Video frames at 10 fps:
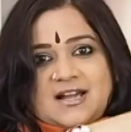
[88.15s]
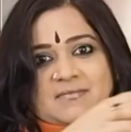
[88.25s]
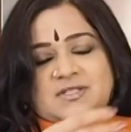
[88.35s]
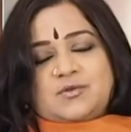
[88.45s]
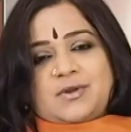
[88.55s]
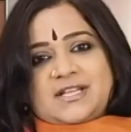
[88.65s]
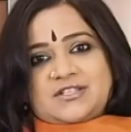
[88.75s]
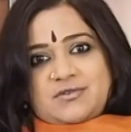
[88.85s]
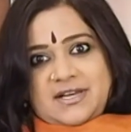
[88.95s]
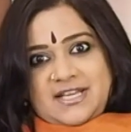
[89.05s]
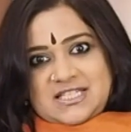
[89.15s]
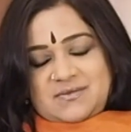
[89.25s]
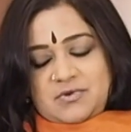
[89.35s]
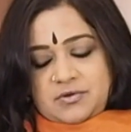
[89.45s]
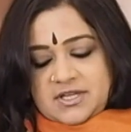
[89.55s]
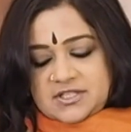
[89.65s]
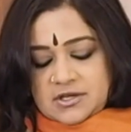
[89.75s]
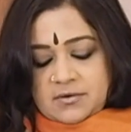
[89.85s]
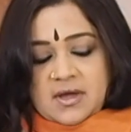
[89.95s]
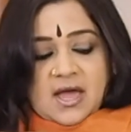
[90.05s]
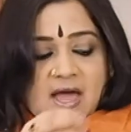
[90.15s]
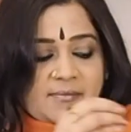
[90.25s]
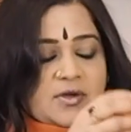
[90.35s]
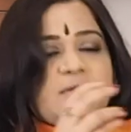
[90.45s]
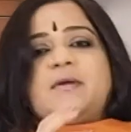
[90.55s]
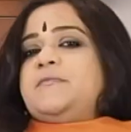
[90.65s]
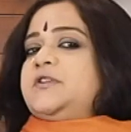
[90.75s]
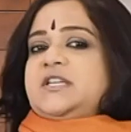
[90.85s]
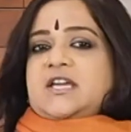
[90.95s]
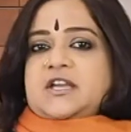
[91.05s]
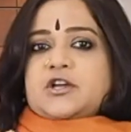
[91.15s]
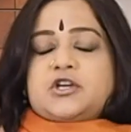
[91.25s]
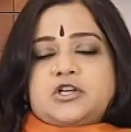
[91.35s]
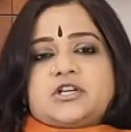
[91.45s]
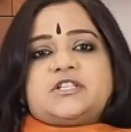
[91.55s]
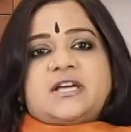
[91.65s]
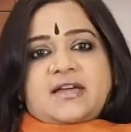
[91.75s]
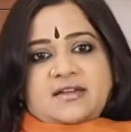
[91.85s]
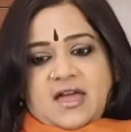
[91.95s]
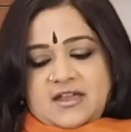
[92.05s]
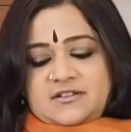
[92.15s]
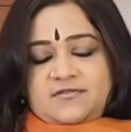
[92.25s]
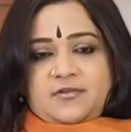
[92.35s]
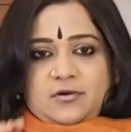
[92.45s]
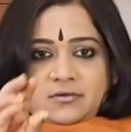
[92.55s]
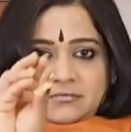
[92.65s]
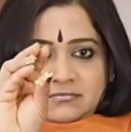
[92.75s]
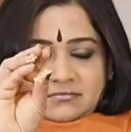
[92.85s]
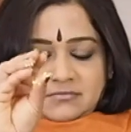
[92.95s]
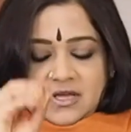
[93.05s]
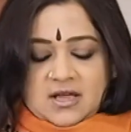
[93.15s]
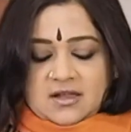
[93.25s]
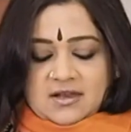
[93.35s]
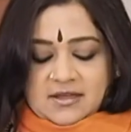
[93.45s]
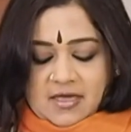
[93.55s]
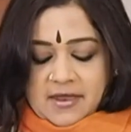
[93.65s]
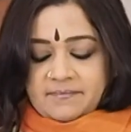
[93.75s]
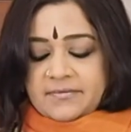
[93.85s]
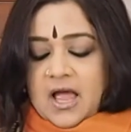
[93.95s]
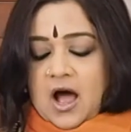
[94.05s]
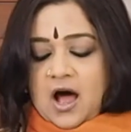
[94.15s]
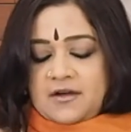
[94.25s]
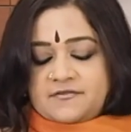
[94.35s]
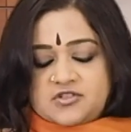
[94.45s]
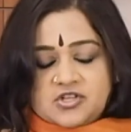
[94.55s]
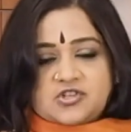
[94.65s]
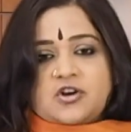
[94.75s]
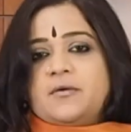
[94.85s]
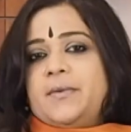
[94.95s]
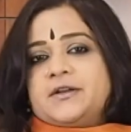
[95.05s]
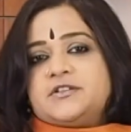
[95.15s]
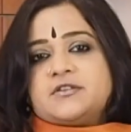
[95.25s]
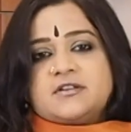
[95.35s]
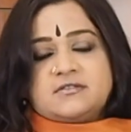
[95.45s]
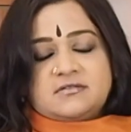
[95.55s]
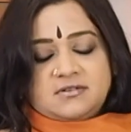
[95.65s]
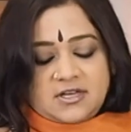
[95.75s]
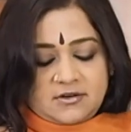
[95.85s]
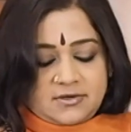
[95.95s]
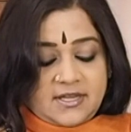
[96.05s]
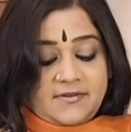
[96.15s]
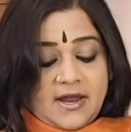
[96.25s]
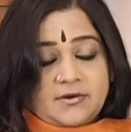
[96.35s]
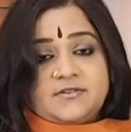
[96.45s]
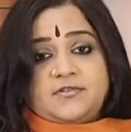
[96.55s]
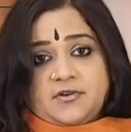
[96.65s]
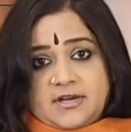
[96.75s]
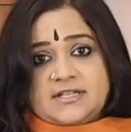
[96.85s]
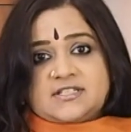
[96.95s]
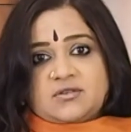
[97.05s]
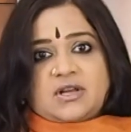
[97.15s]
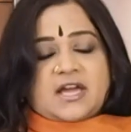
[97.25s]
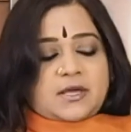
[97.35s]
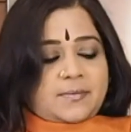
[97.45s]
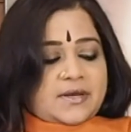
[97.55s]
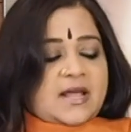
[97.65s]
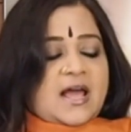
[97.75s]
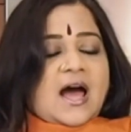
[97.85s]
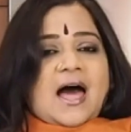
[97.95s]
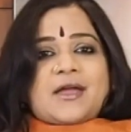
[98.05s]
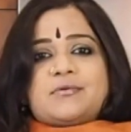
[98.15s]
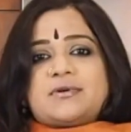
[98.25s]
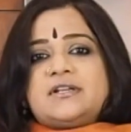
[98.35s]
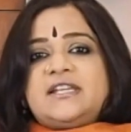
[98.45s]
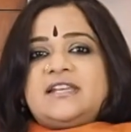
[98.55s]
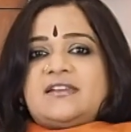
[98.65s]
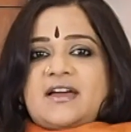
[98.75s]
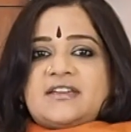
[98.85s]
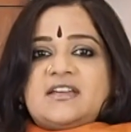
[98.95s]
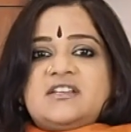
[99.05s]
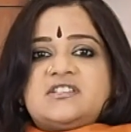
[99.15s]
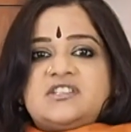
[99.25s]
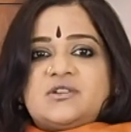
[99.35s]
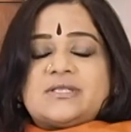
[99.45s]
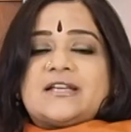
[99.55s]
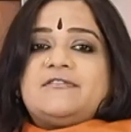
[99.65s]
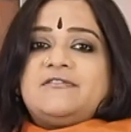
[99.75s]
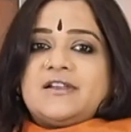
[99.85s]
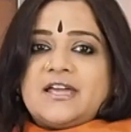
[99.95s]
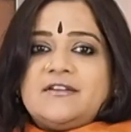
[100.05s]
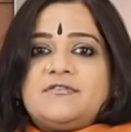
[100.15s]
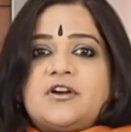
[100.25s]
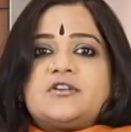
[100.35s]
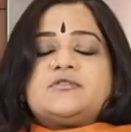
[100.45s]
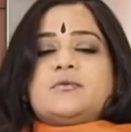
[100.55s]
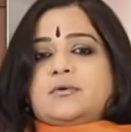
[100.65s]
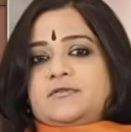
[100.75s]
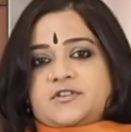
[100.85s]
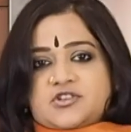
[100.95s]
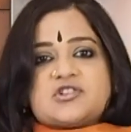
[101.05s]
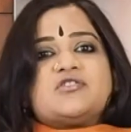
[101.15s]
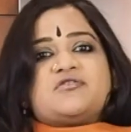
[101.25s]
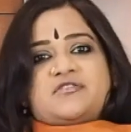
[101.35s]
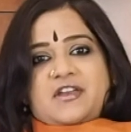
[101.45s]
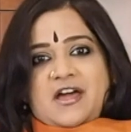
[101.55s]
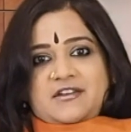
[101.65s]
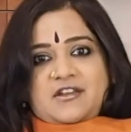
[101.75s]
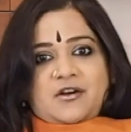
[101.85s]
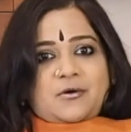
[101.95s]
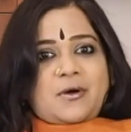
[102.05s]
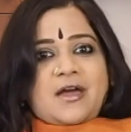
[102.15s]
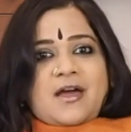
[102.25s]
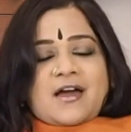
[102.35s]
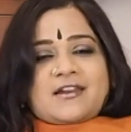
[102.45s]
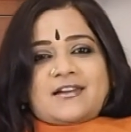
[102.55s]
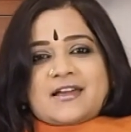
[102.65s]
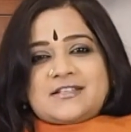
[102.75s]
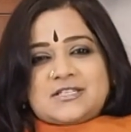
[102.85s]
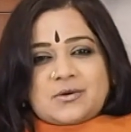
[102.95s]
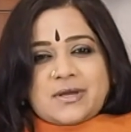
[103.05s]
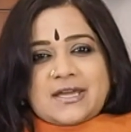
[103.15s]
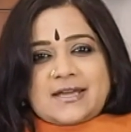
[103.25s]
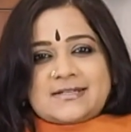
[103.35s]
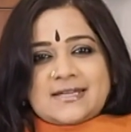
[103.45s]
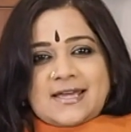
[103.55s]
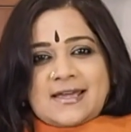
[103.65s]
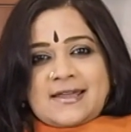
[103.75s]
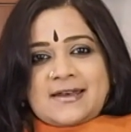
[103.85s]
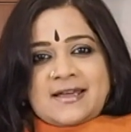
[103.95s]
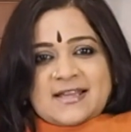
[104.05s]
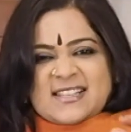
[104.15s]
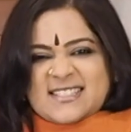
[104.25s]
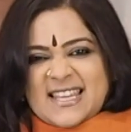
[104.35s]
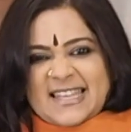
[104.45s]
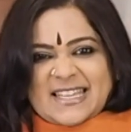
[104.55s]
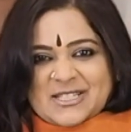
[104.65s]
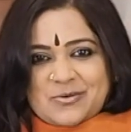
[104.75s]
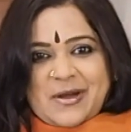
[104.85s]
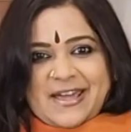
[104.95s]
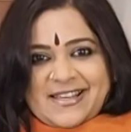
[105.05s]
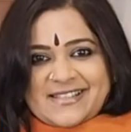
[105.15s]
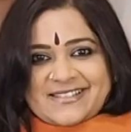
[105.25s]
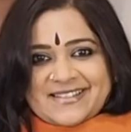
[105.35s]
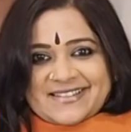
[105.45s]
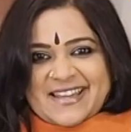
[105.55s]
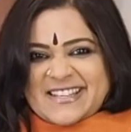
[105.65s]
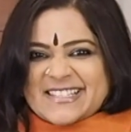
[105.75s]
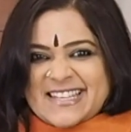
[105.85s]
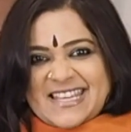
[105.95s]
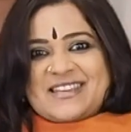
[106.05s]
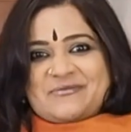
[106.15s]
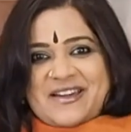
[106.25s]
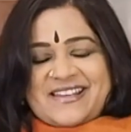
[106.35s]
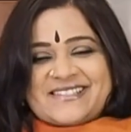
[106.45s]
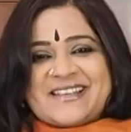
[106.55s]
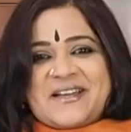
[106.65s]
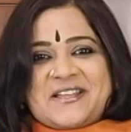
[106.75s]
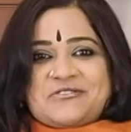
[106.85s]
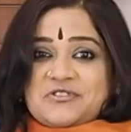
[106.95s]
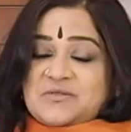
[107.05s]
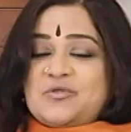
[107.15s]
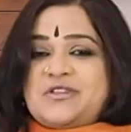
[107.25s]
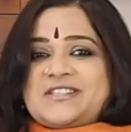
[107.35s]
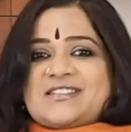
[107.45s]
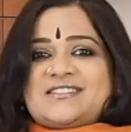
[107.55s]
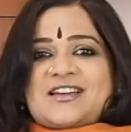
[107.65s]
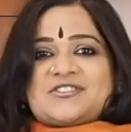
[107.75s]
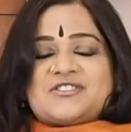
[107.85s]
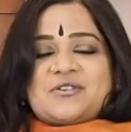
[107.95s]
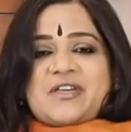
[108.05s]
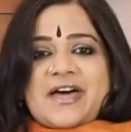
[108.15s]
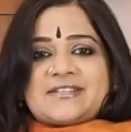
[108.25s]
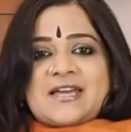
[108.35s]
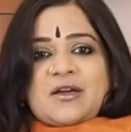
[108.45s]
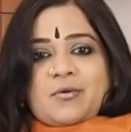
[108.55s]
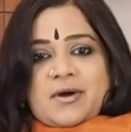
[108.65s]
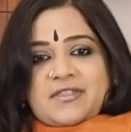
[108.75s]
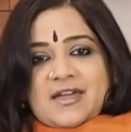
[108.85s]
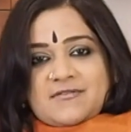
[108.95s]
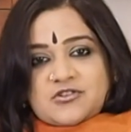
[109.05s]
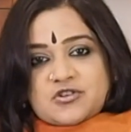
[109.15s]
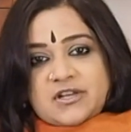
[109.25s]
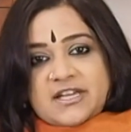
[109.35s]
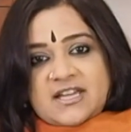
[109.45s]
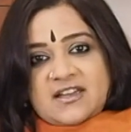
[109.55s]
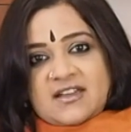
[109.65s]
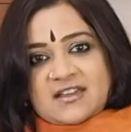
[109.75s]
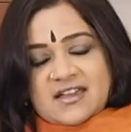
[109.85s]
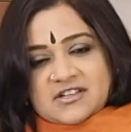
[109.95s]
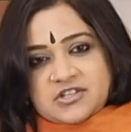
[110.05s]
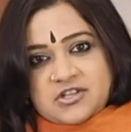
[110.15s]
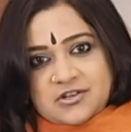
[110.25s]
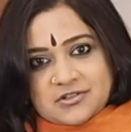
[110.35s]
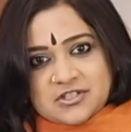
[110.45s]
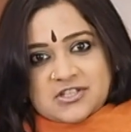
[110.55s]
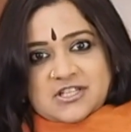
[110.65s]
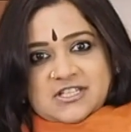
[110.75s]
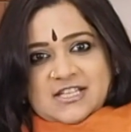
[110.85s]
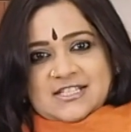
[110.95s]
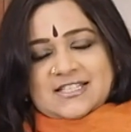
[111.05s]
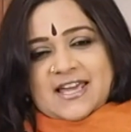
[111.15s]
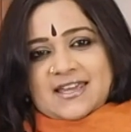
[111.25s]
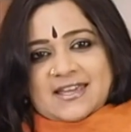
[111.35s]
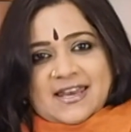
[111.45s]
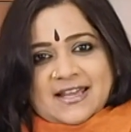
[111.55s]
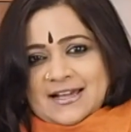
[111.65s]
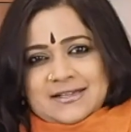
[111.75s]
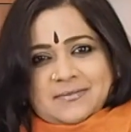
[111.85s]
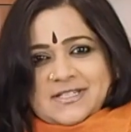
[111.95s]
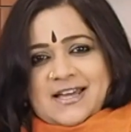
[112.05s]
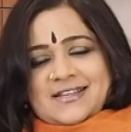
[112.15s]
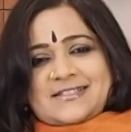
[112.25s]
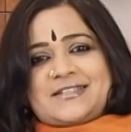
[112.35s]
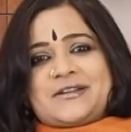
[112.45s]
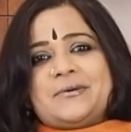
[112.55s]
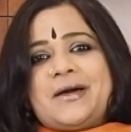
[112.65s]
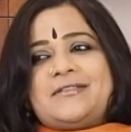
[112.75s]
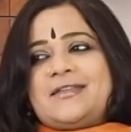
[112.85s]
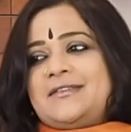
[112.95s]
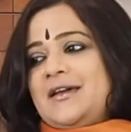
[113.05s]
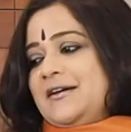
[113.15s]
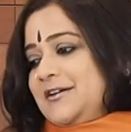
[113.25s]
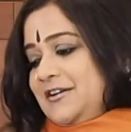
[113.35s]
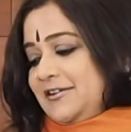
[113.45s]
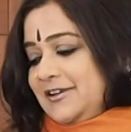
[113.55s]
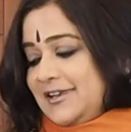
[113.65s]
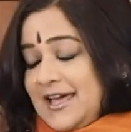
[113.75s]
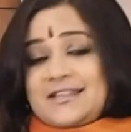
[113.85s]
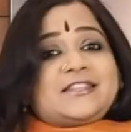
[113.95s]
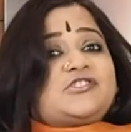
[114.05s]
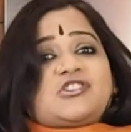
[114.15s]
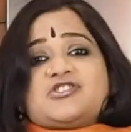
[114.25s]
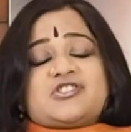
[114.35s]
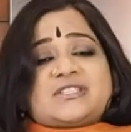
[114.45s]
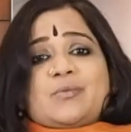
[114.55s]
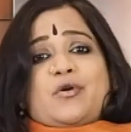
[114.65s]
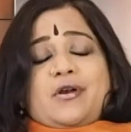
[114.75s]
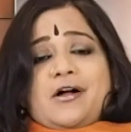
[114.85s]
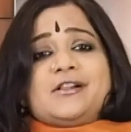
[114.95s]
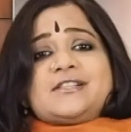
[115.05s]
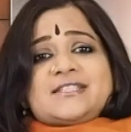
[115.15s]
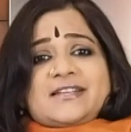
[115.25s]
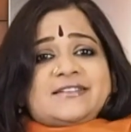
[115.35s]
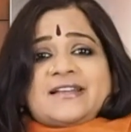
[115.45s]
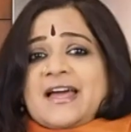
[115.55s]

comes in when it's really a smoothie. So I'm going to be putting in a good handful like that of ginger, but you can leave it out if your kids don't like it. But I really like introducing flavor to all of the children that I know, and I like doing it in salient ways and kind of sneaky ways through smoothies and such, so that when they eventually get used to the taste, it's like getting acclimatized, and then they're gonna like the ginger somewhere else and